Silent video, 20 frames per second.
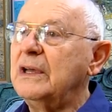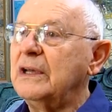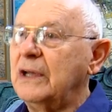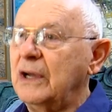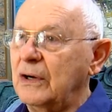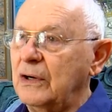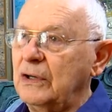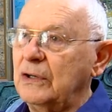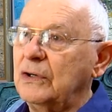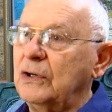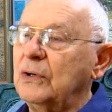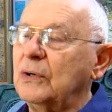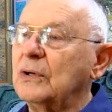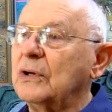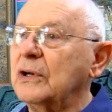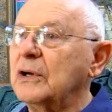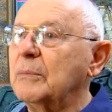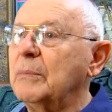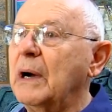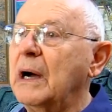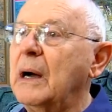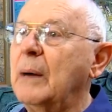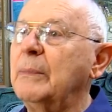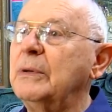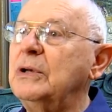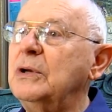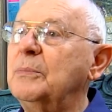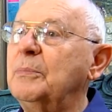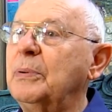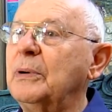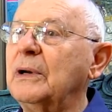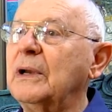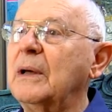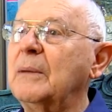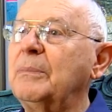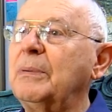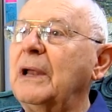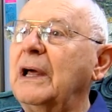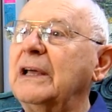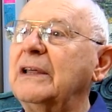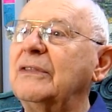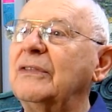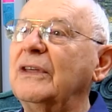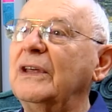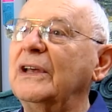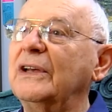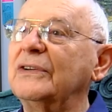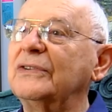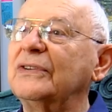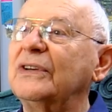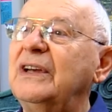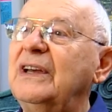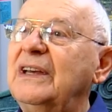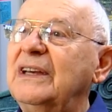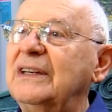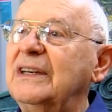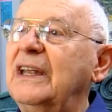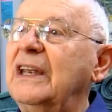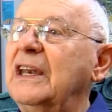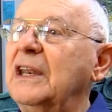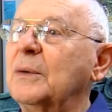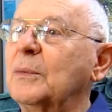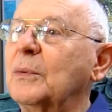carry a nuclear bomb and you pull up like this, and then it